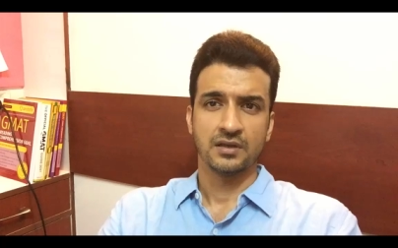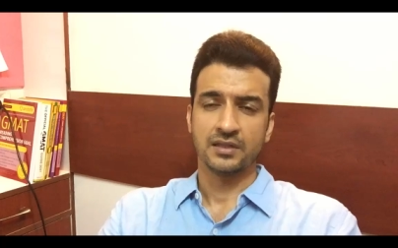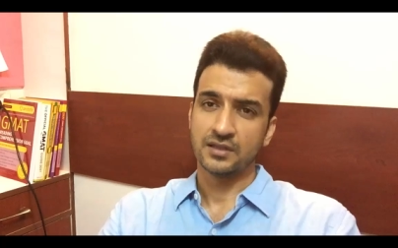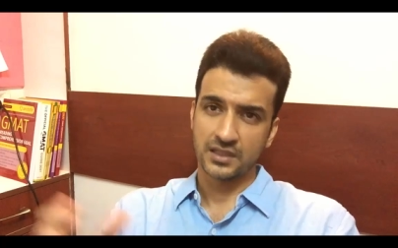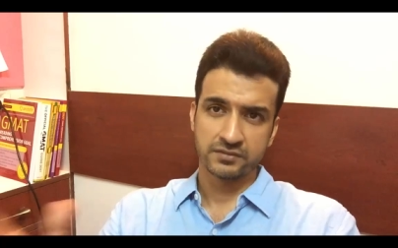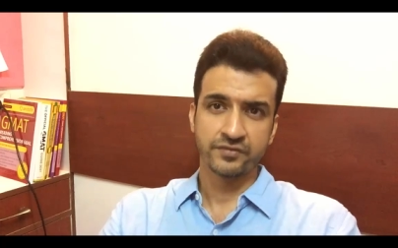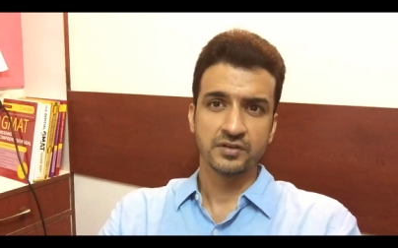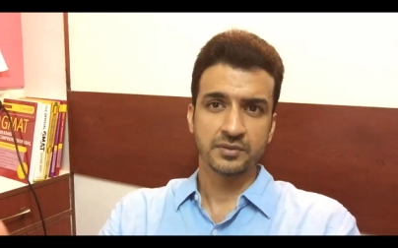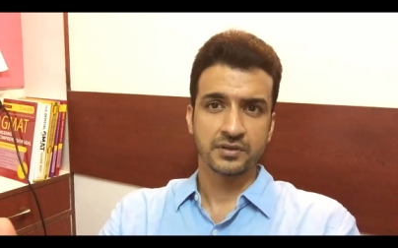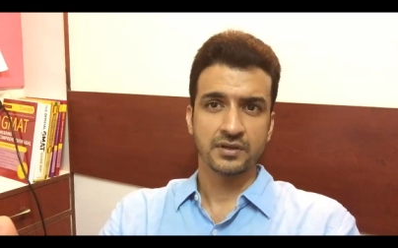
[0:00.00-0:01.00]
And the other
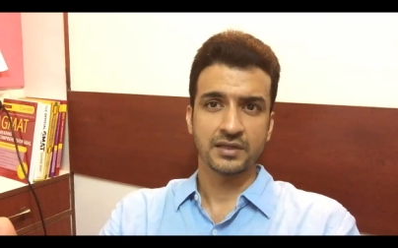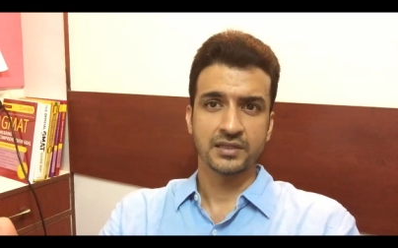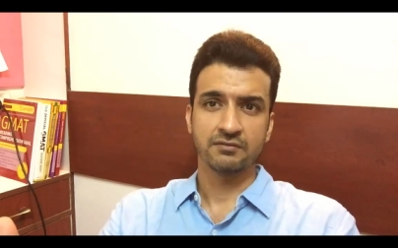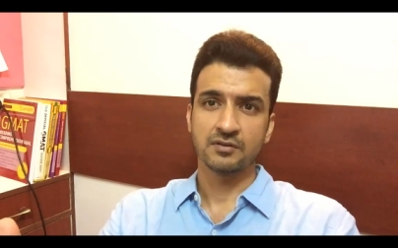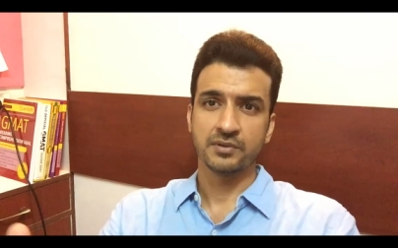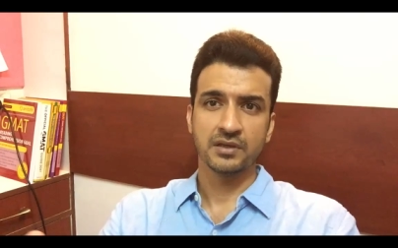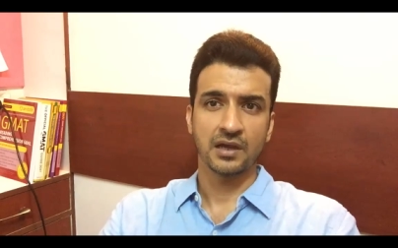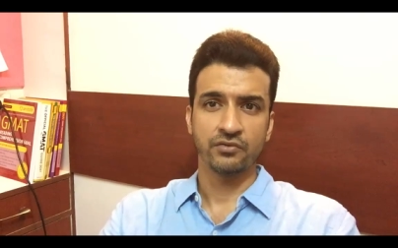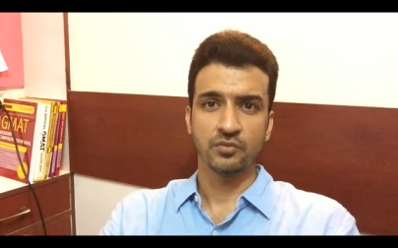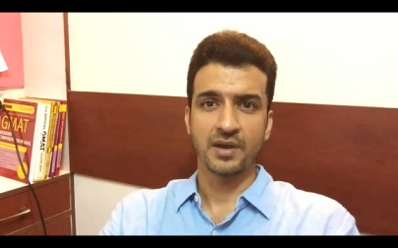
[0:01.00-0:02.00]
50% I think will be
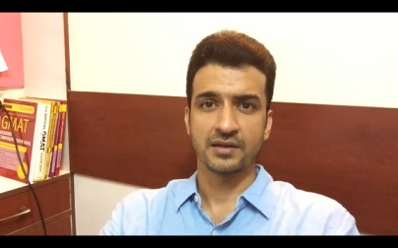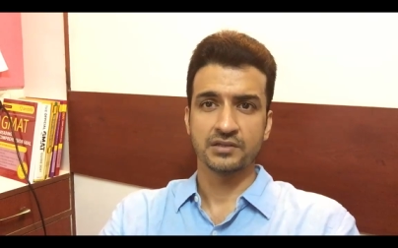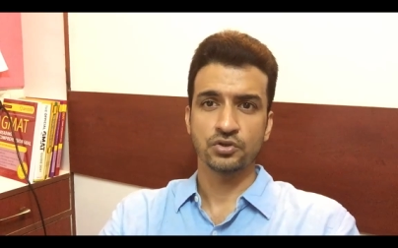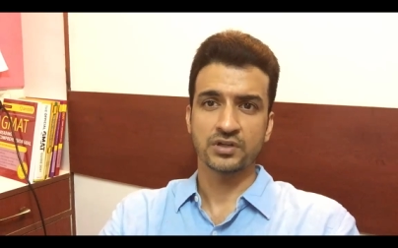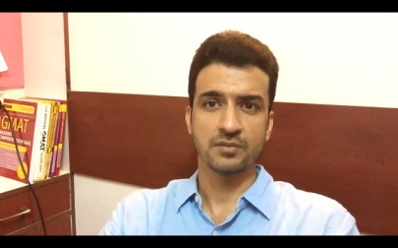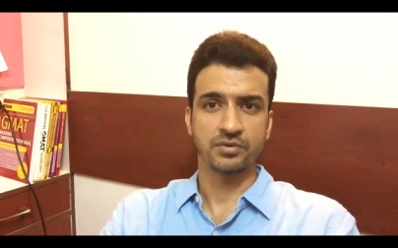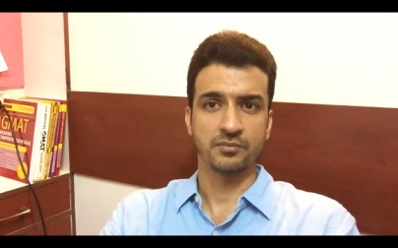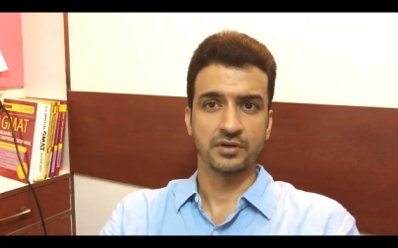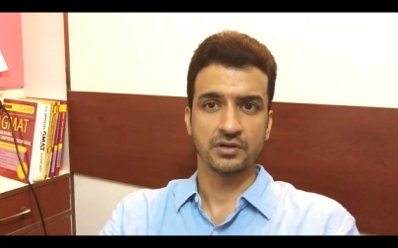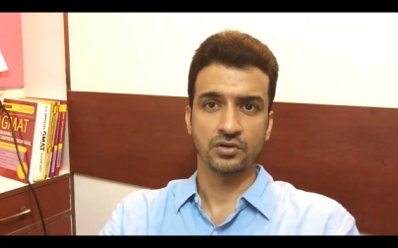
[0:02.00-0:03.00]
how you manage your
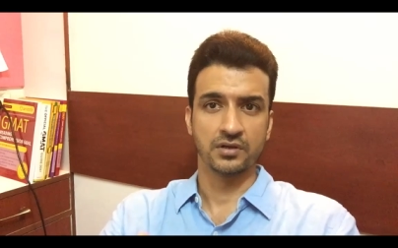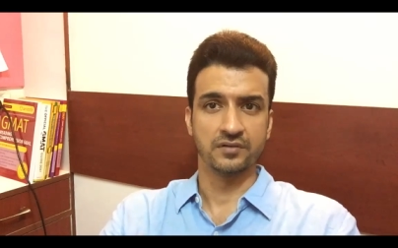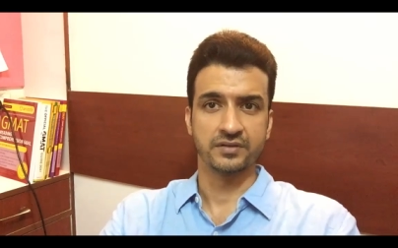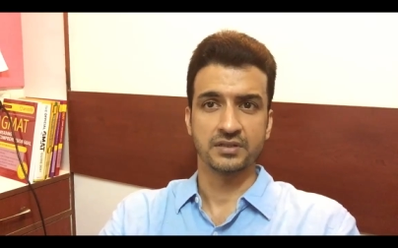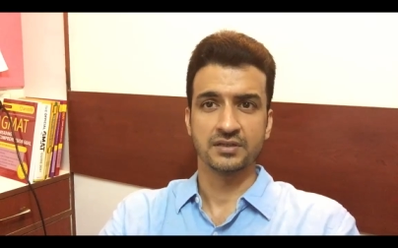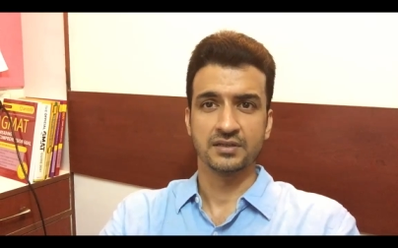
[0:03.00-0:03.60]
temperament, your nerves.